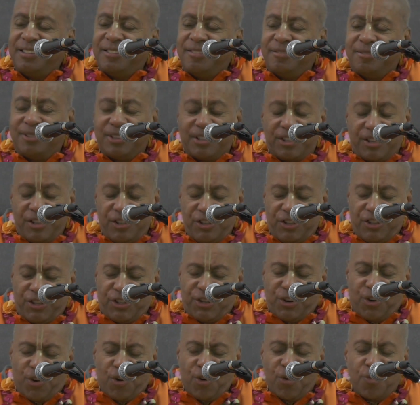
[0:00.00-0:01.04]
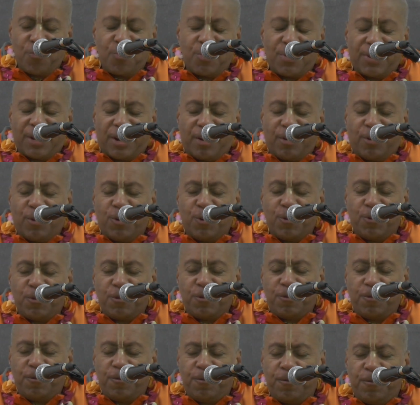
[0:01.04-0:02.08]
We're concerned with our
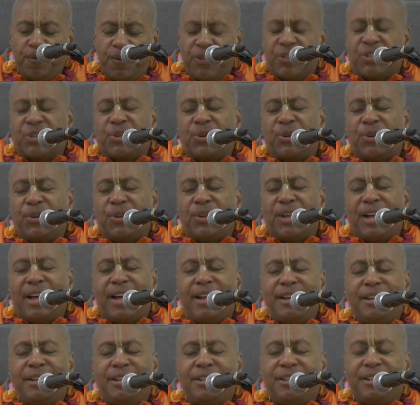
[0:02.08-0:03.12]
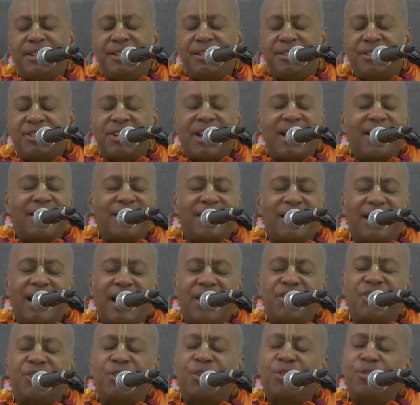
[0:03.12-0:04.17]
own physical and
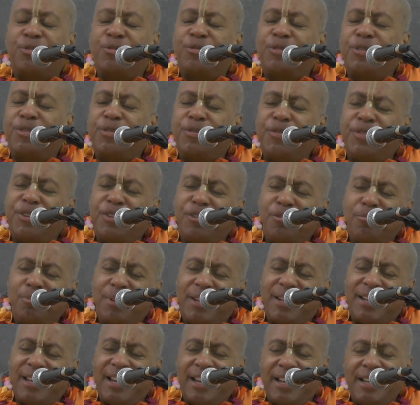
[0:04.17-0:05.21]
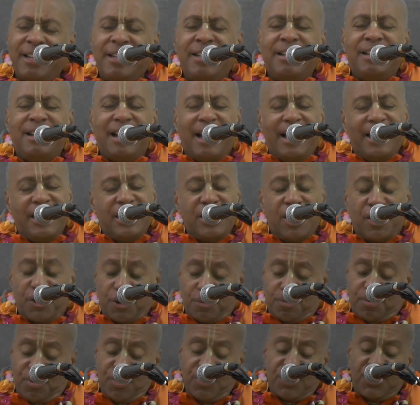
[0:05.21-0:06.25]
psychological fulfillment. And the
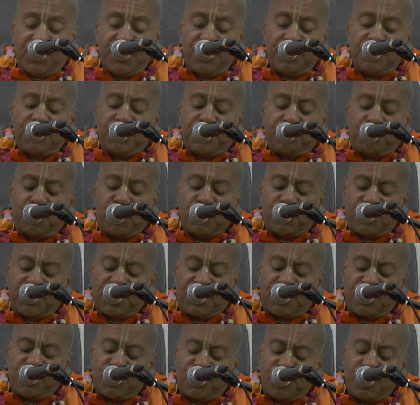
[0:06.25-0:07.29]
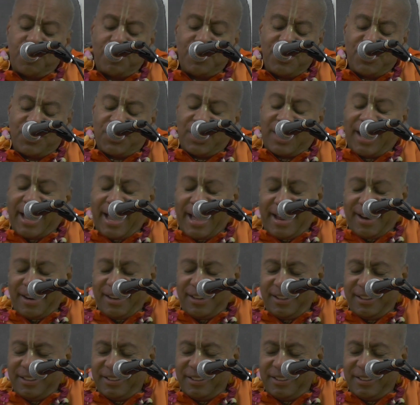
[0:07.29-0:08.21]
other person is supposed to contribute to that.